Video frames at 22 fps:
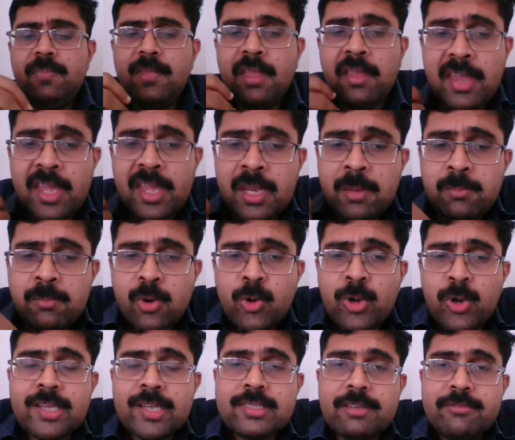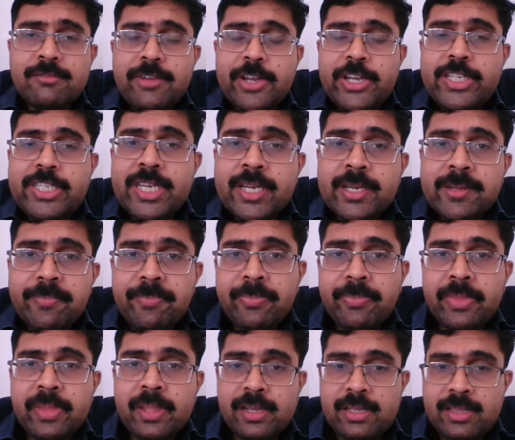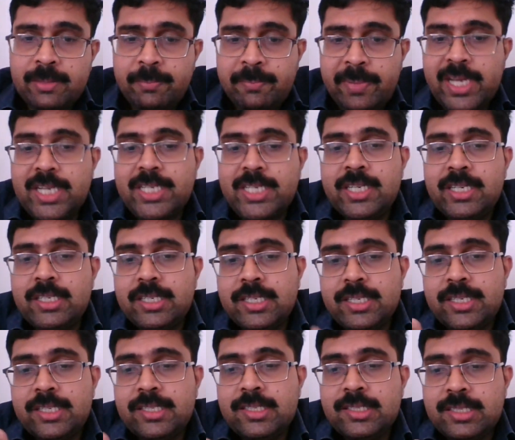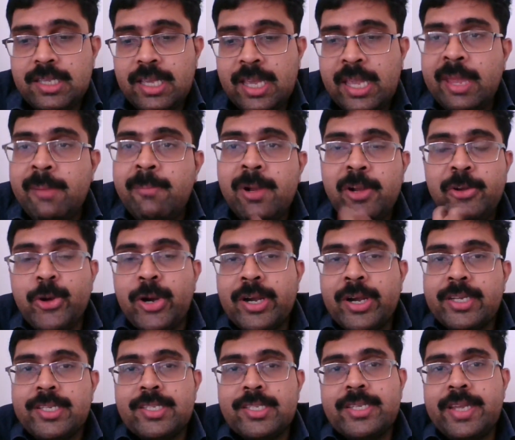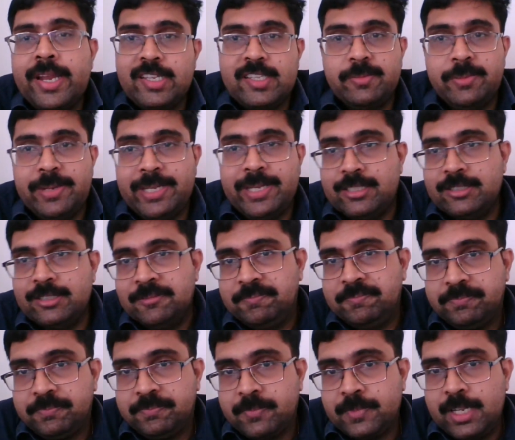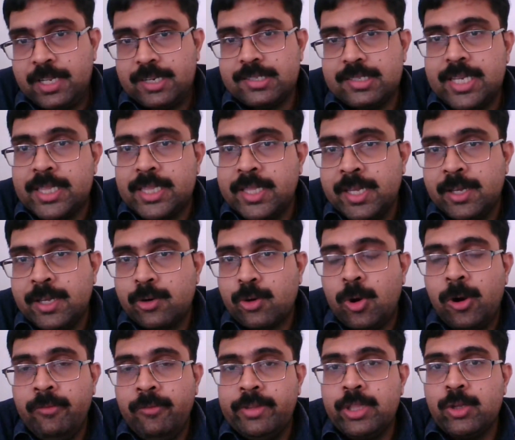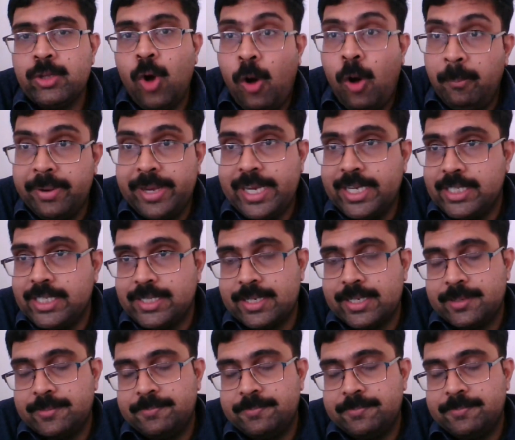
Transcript: In Broca's aphasia, the patient is able to understand speech. There is nothing wrong with comprehension.